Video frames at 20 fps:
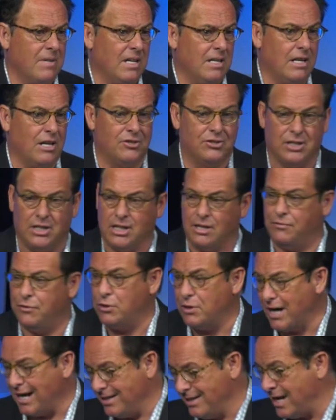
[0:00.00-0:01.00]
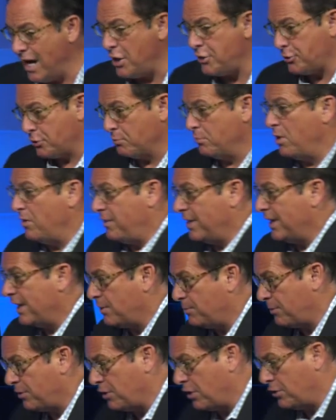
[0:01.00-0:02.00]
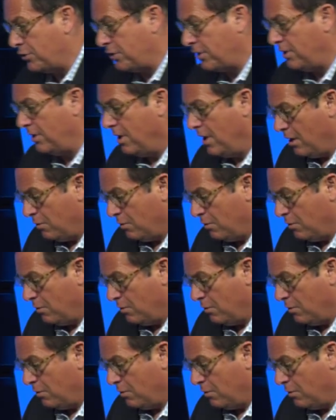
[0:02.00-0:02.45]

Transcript: Now, see, if you got nature moving into position,